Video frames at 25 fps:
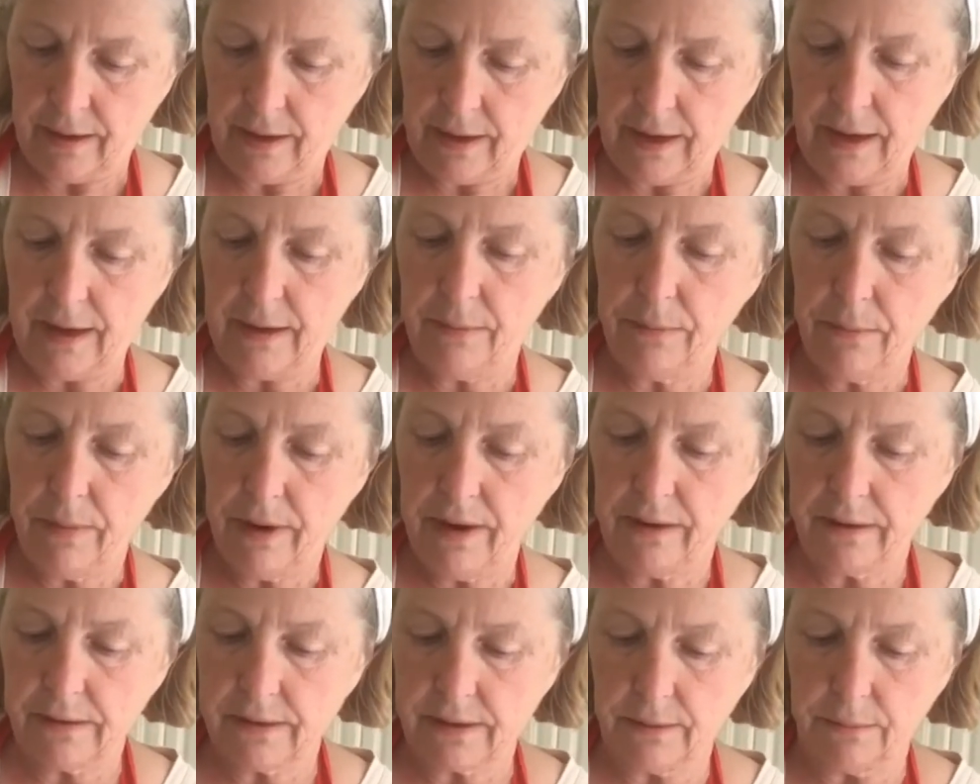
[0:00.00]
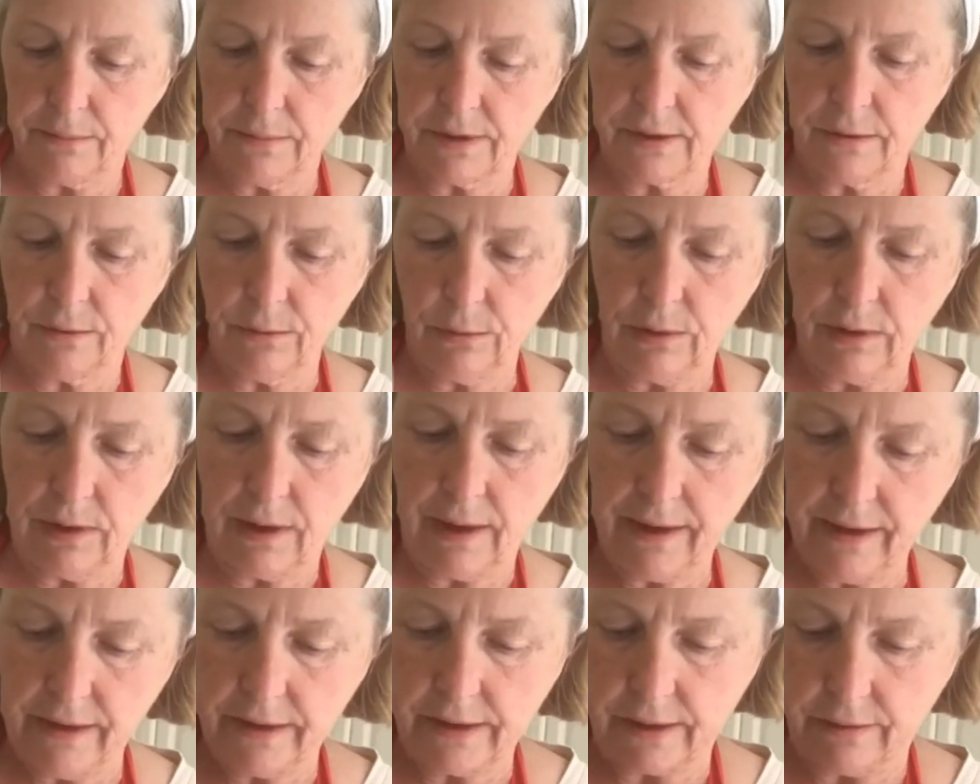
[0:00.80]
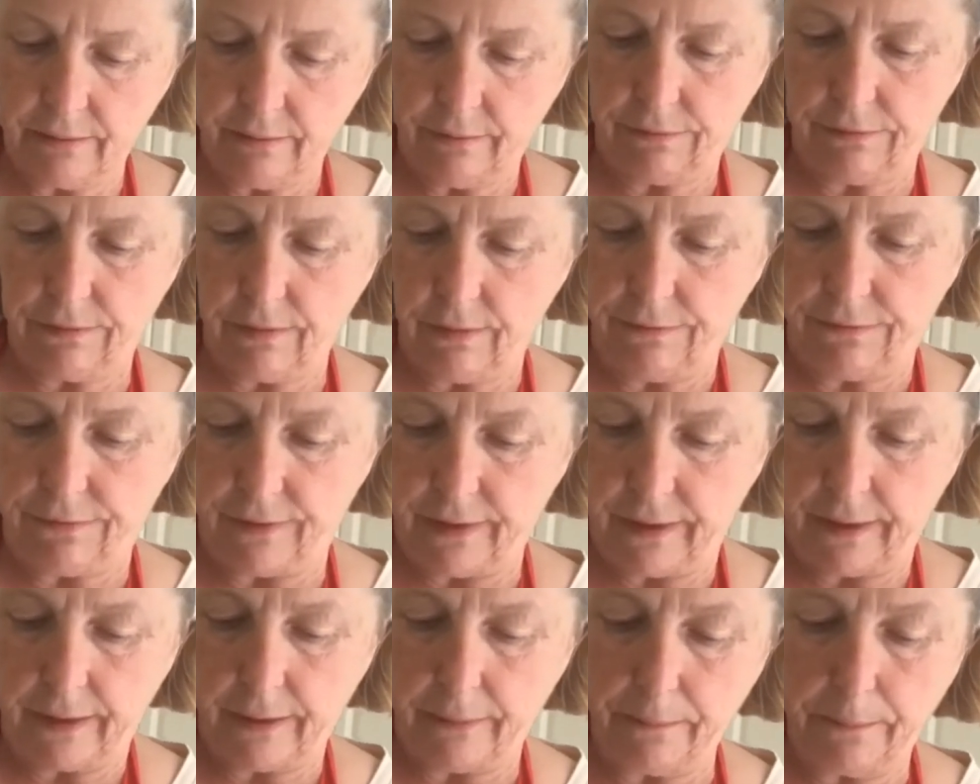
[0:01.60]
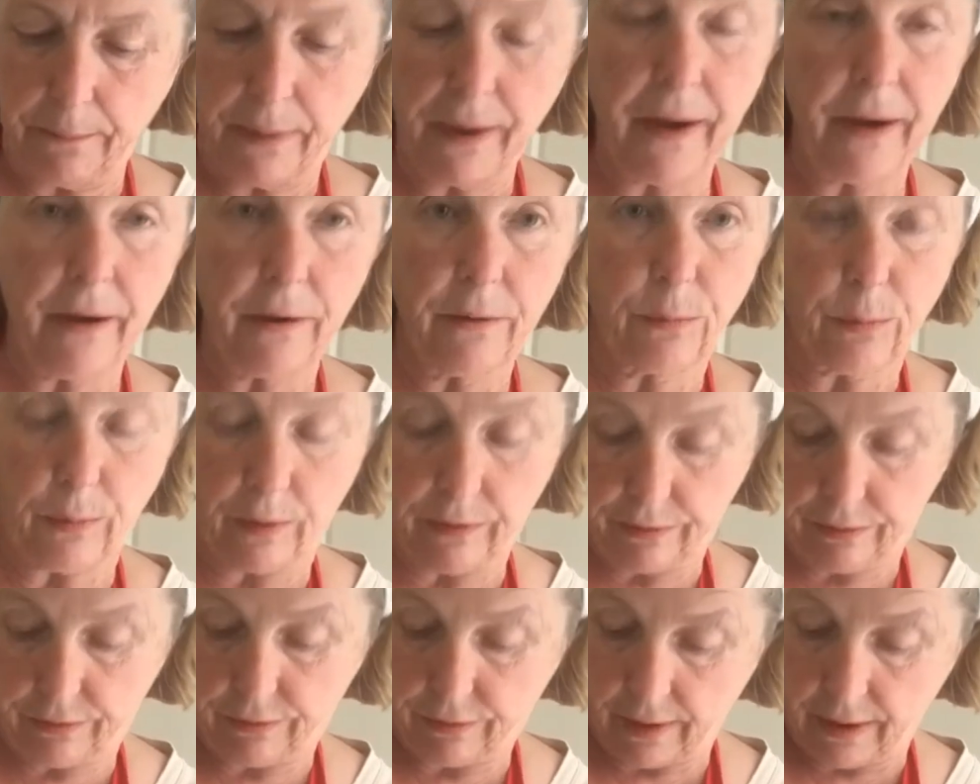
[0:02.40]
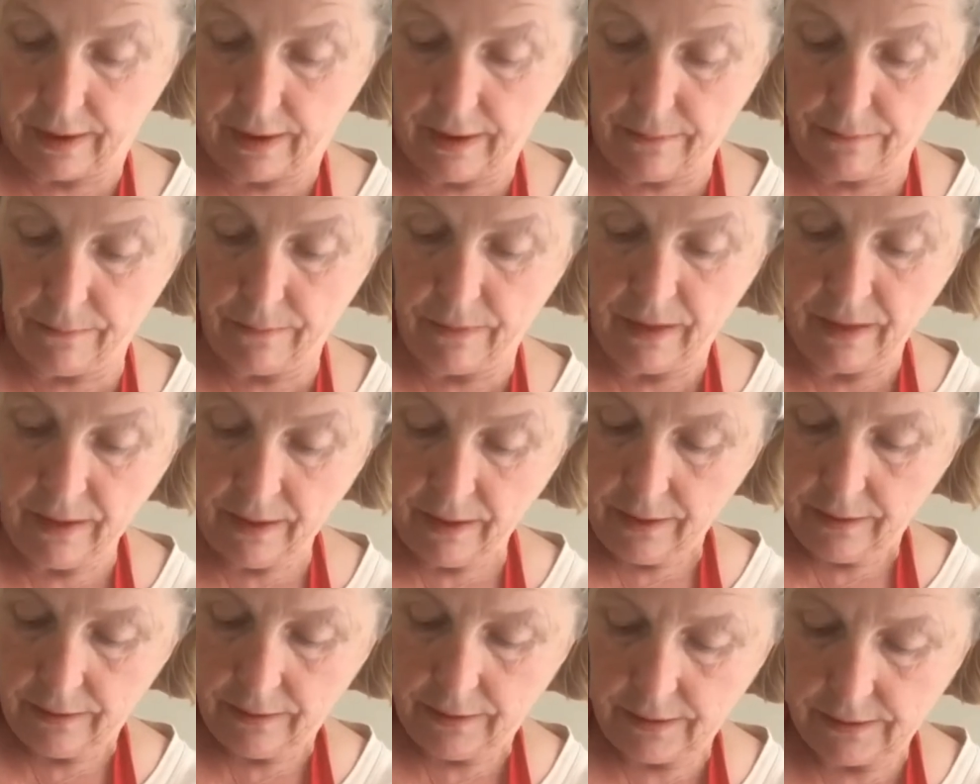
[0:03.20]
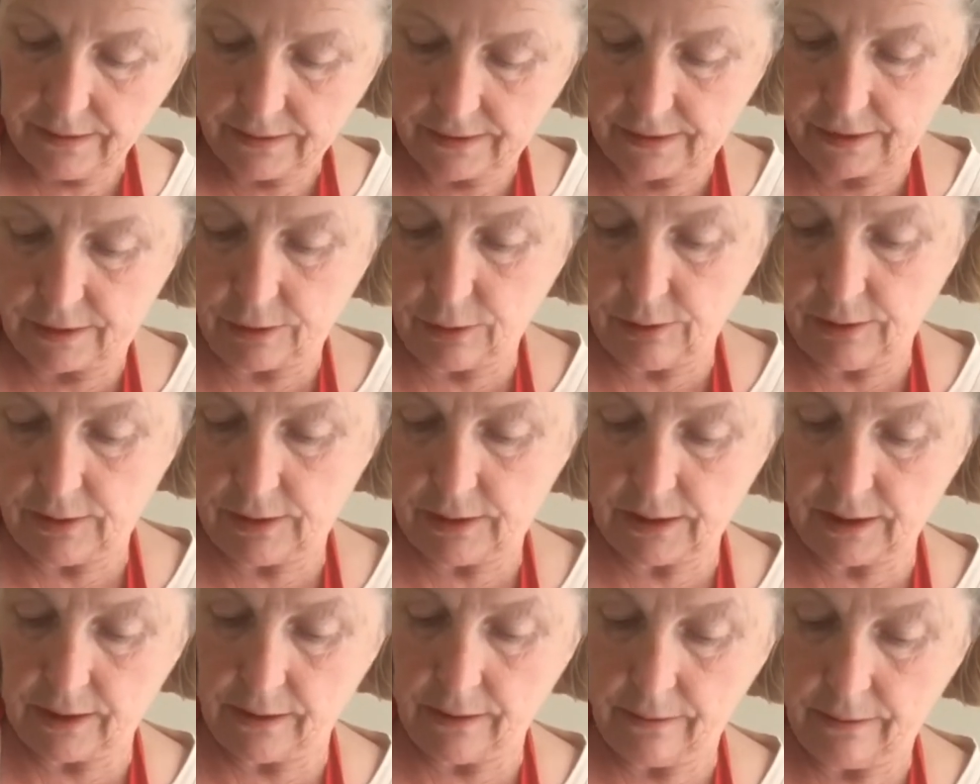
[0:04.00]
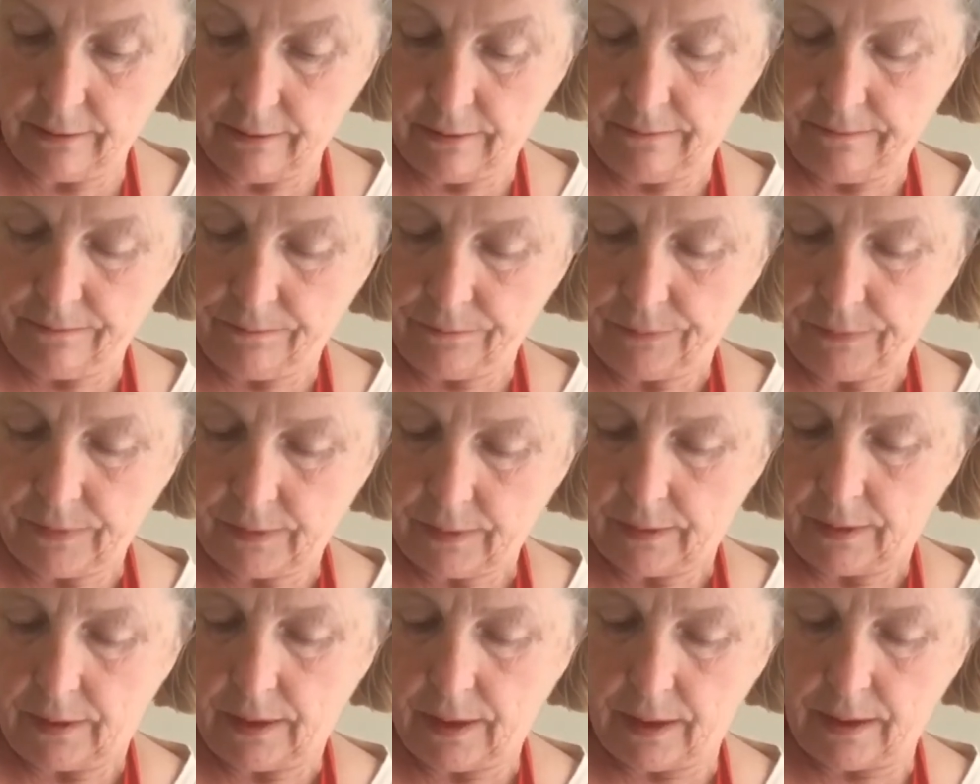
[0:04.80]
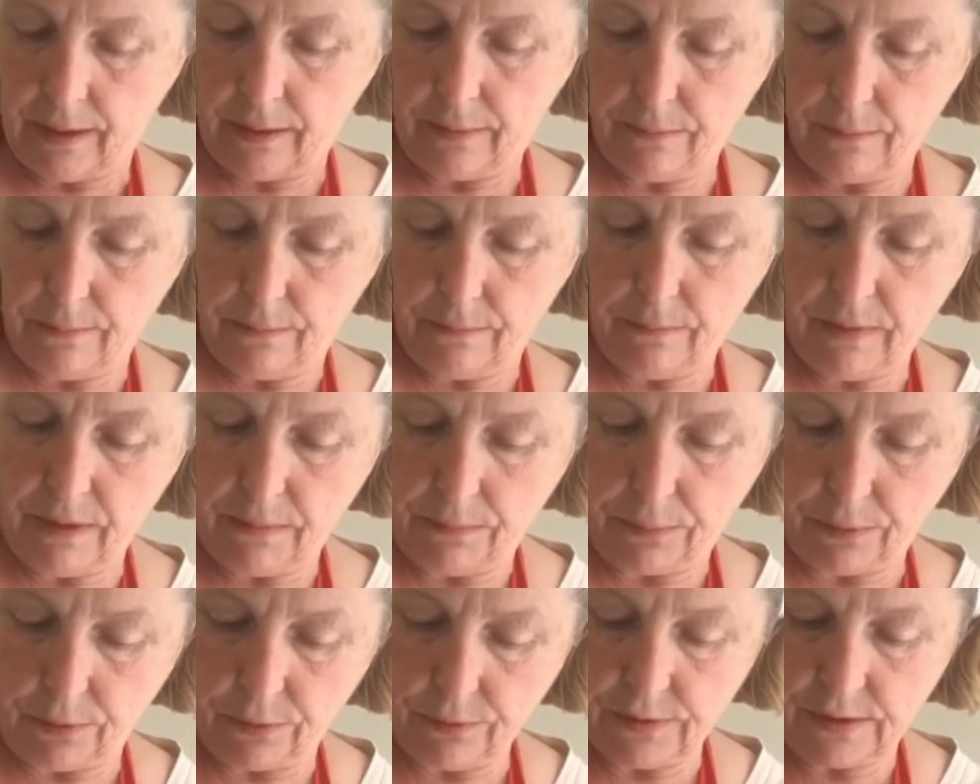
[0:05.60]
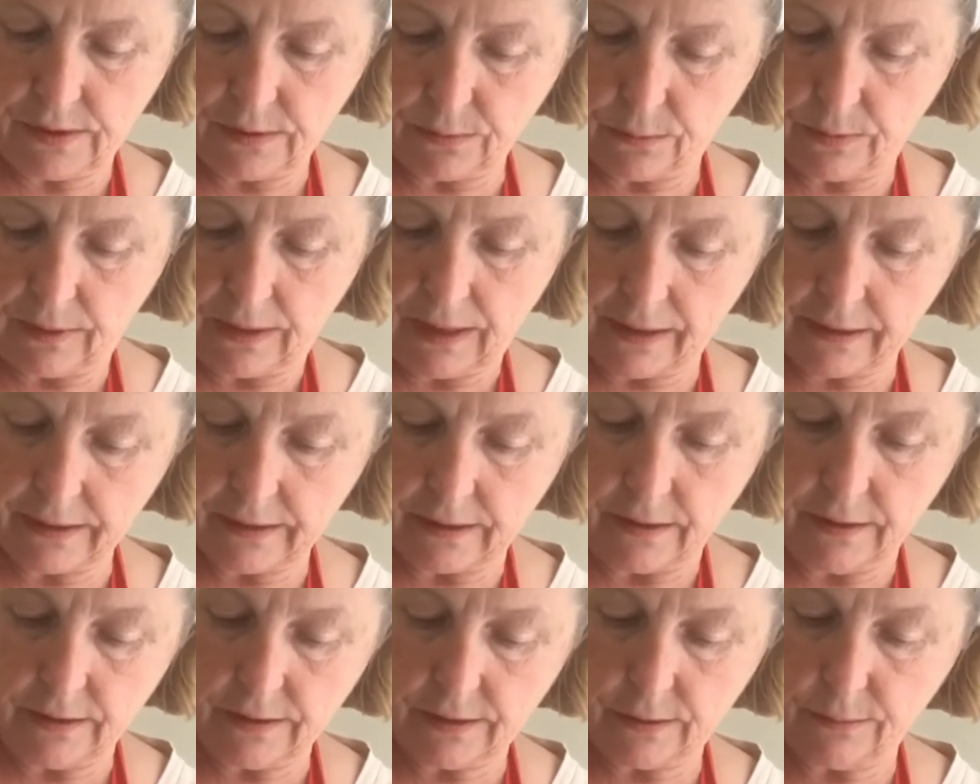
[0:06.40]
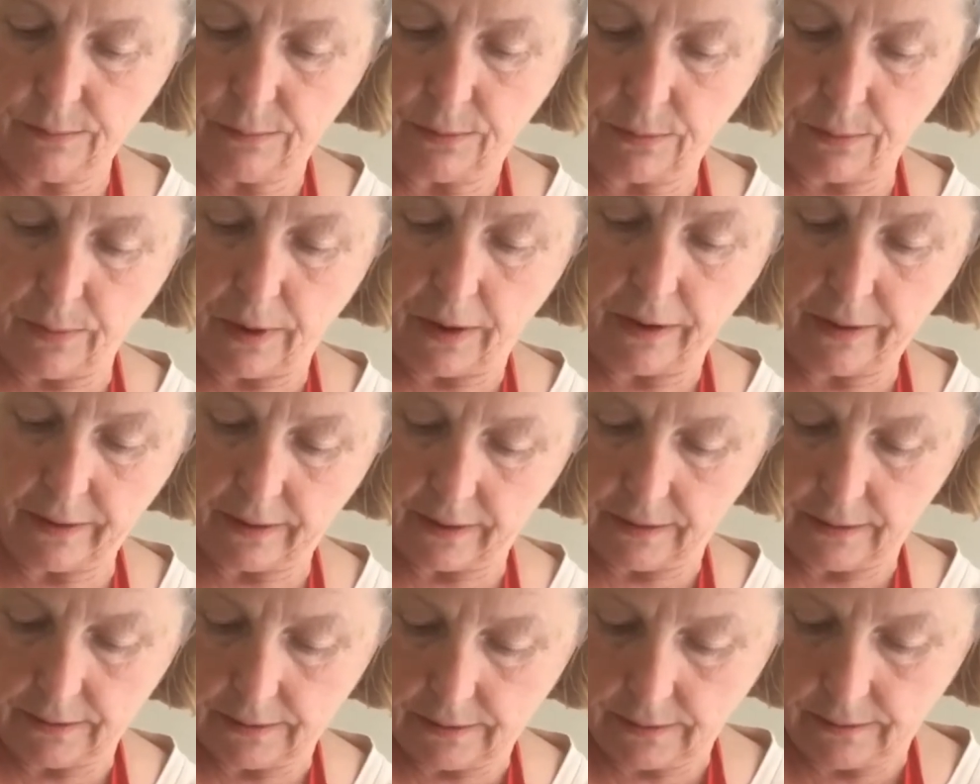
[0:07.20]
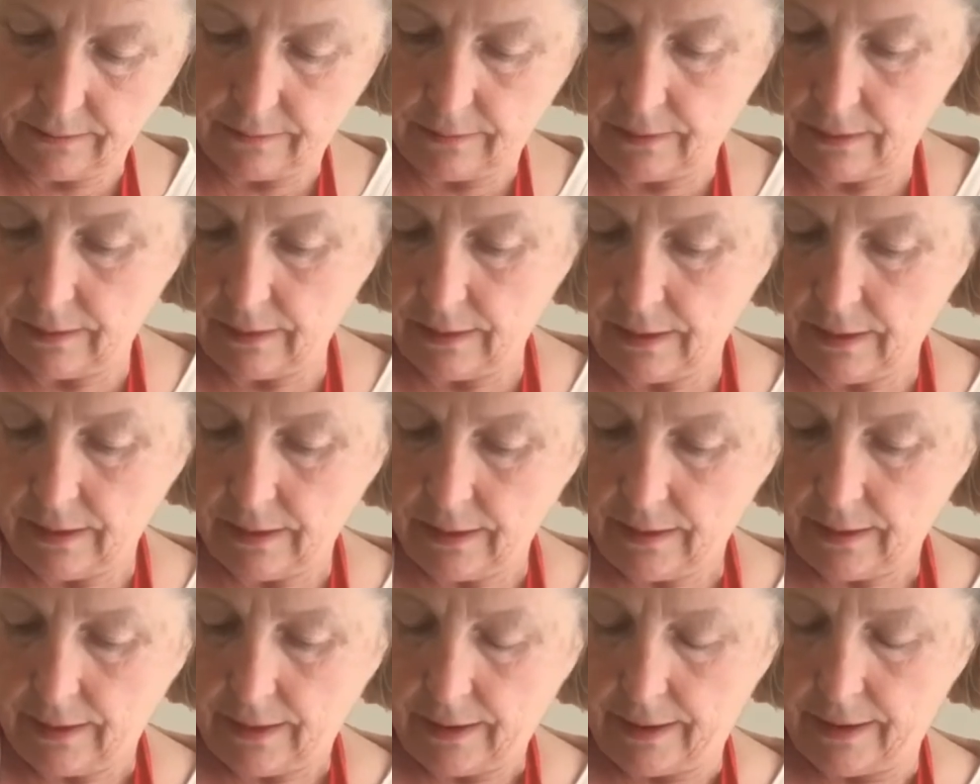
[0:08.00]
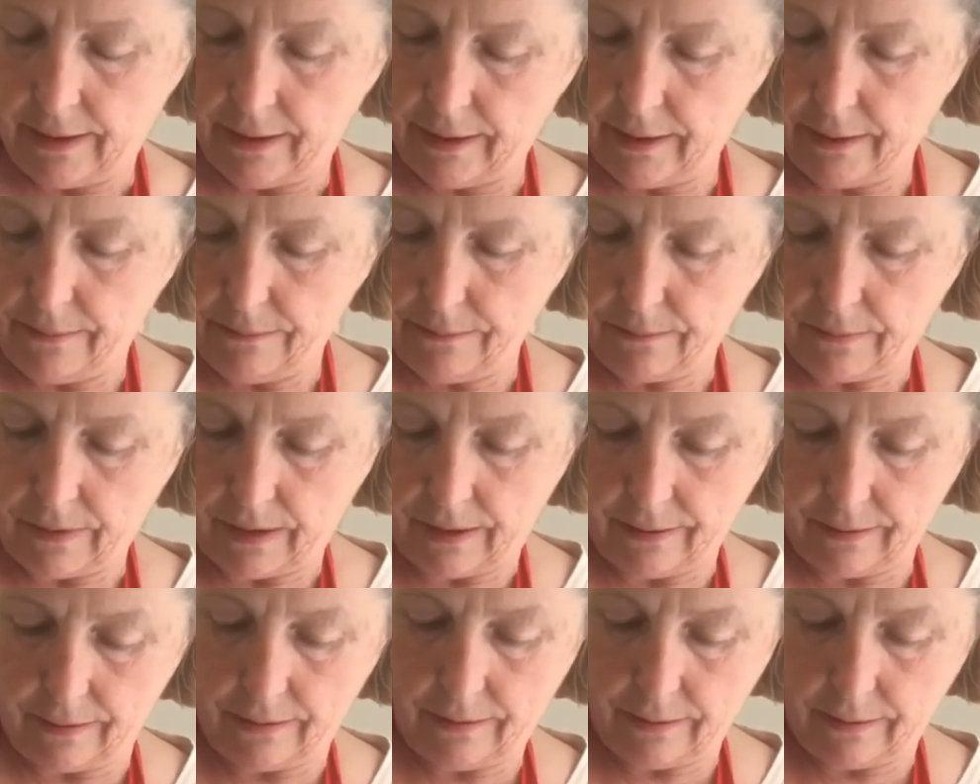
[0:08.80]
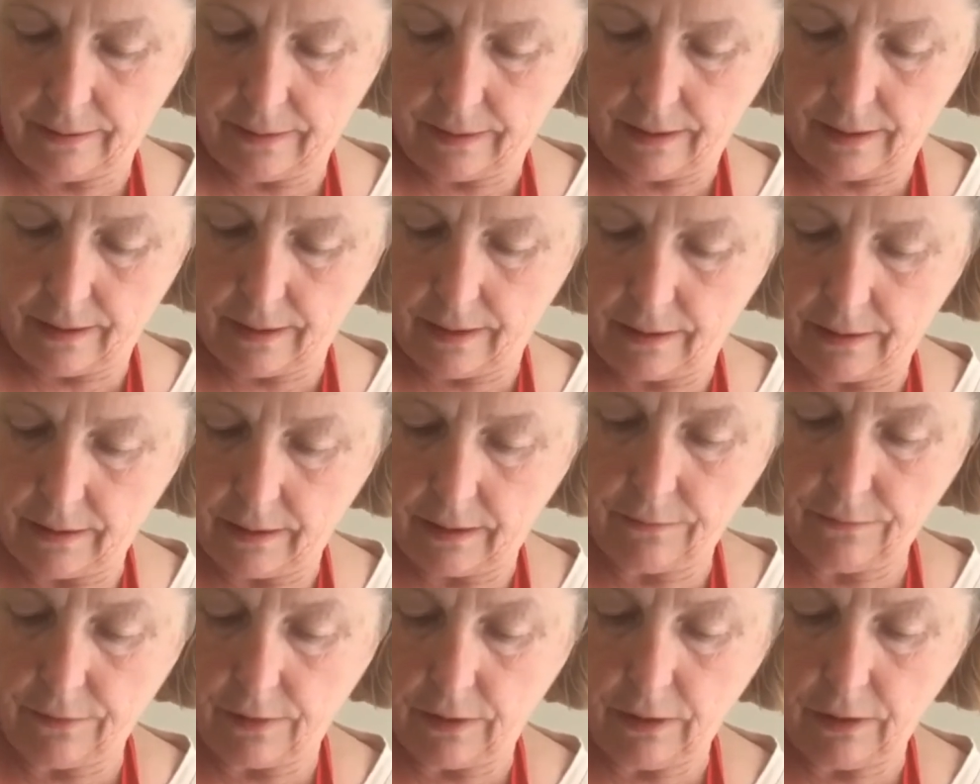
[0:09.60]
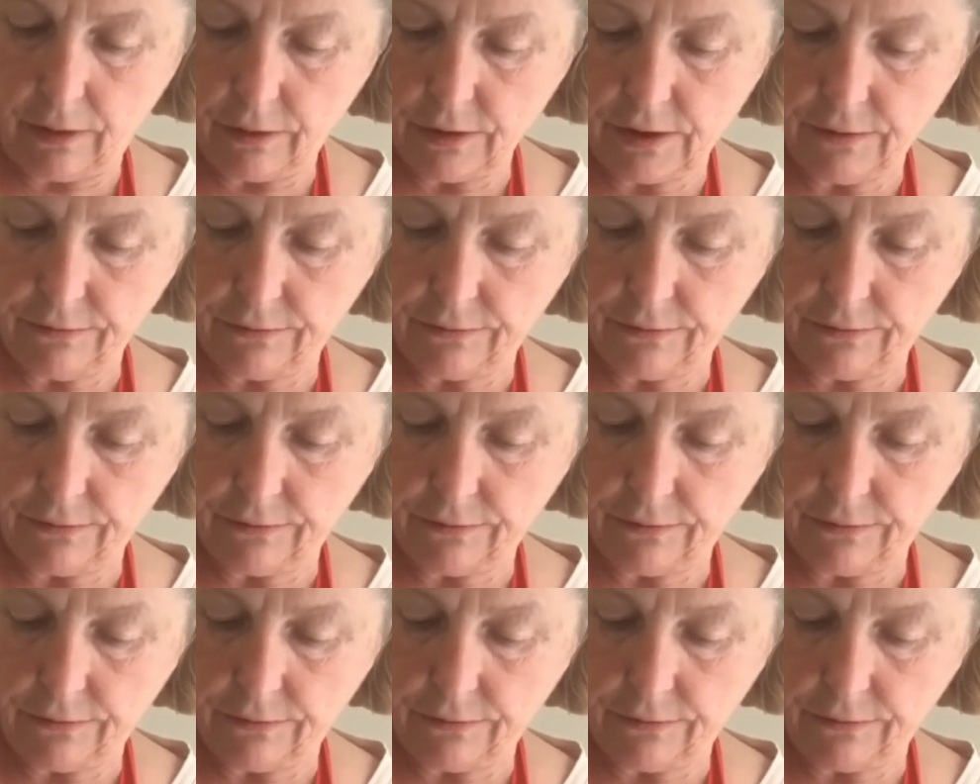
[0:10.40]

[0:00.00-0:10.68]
It makes them so light and fluffy compared with these solid meatballs that we get in the supermarket, and give a lot of